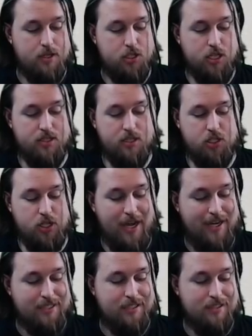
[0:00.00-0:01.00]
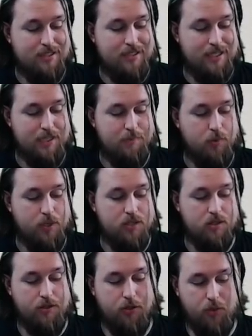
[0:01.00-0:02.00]
Justin Jackson, six
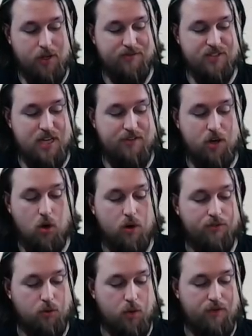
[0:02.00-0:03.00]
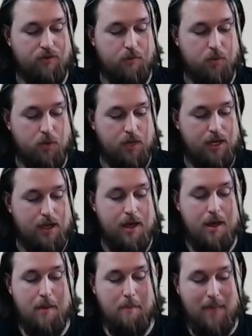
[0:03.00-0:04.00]
points on three of seven, 0 of three from three.
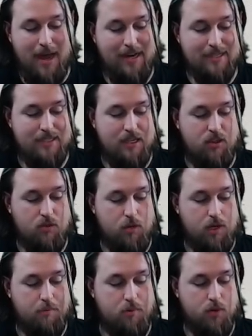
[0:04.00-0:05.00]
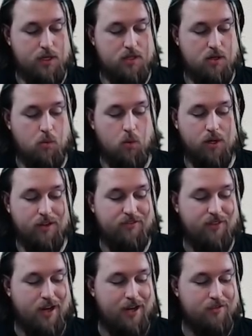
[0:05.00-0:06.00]
Maxi, three points on one of
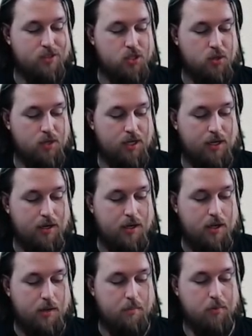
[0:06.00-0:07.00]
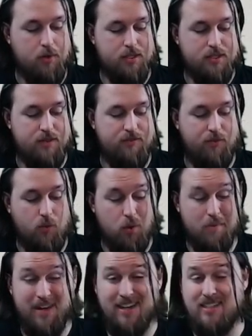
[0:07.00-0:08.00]
five shooting. Brunson,
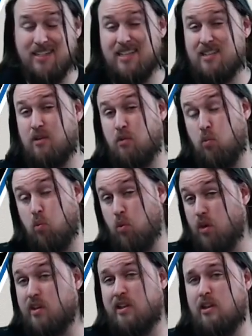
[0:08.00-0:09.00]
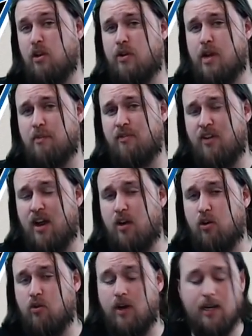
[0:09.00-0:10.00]
four minutes. That's a really low number for
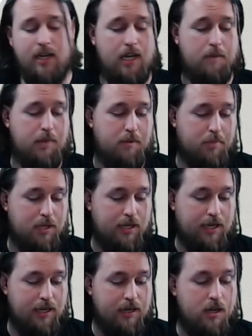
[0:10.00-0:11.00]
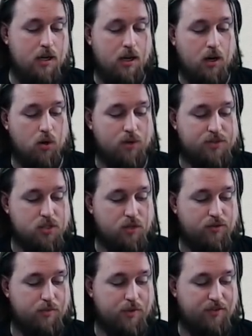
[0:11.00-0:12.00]
how great he had been playing. 0 of
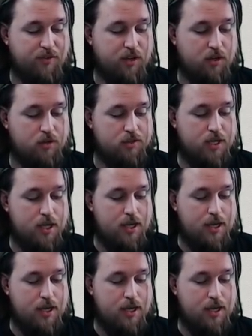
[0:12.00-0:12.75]
two from the field.